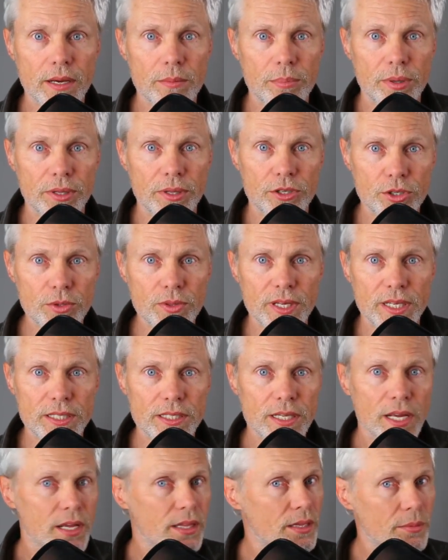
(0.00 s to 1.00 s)
But the truth
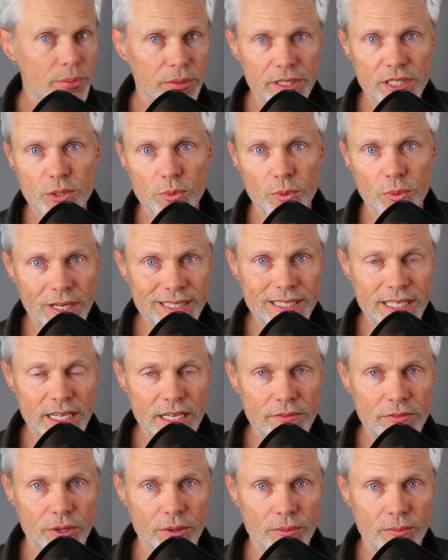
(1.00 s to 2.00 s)
is, the police will not
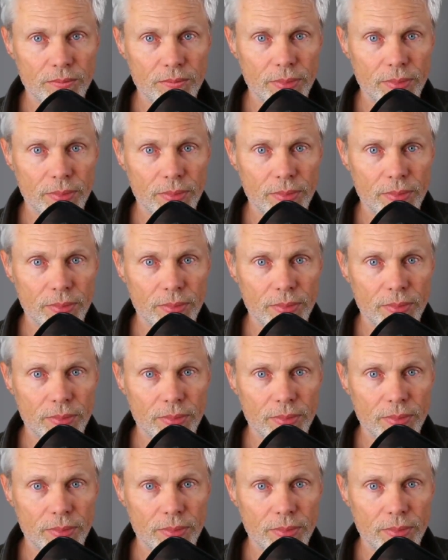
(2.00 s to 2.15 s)
save you.